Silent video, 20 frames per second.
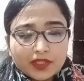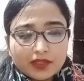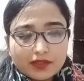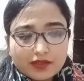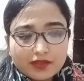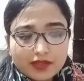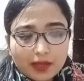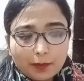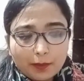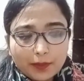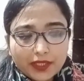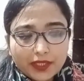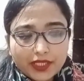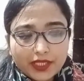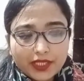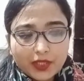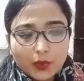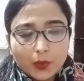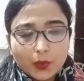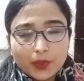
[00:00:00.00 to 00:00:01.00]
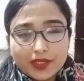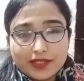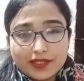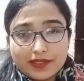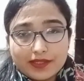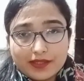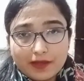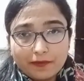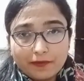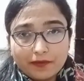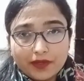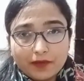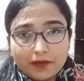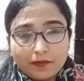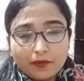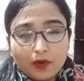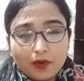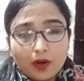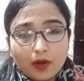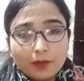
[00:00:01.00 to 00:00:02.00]
somebody who is suffering
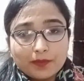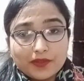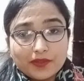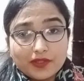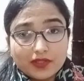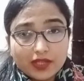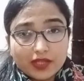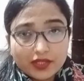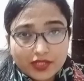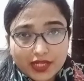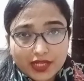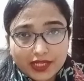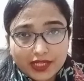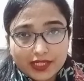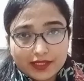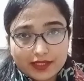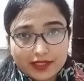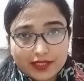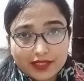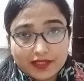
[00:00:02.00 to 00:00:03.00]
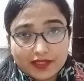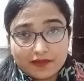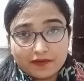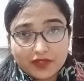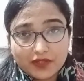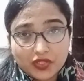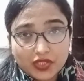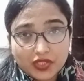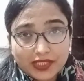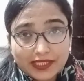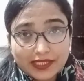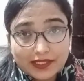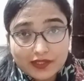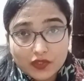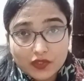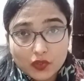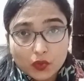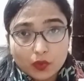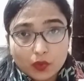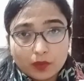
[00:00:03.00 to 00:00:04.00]
from such a disease which
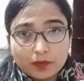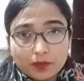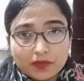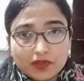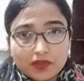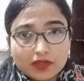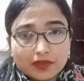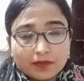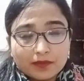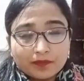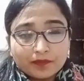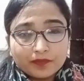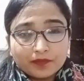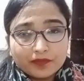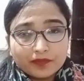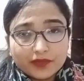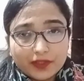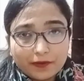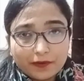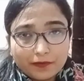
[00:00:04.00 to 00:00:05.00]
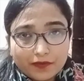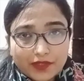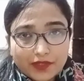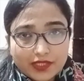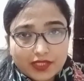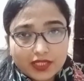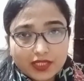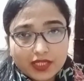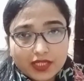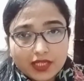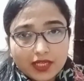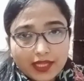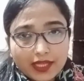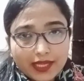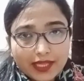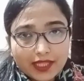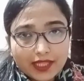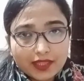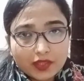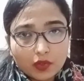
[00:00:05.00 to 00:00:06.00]
consumes the physical
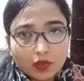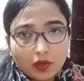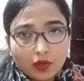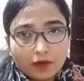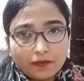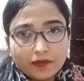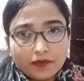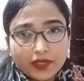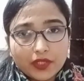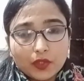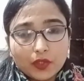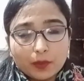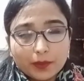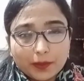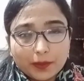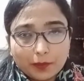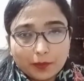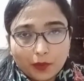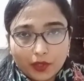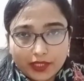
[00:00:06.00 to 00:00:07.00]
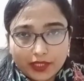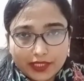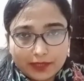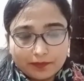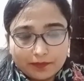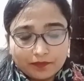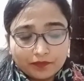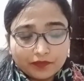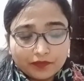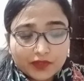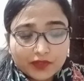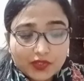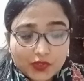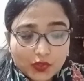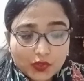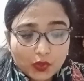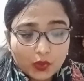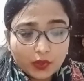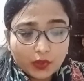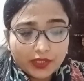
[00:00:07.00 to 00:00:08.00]
health of a human body.
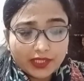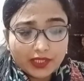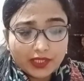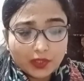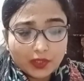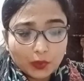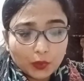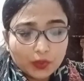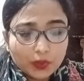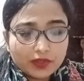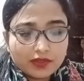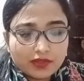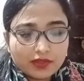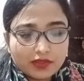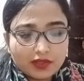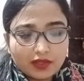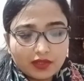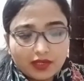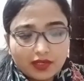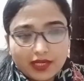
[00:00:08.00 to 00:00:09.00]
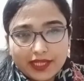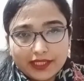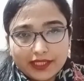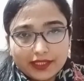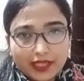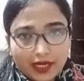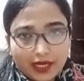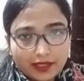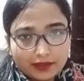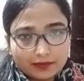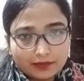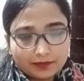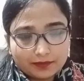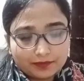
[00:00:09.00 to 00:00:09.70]
So he looks like that,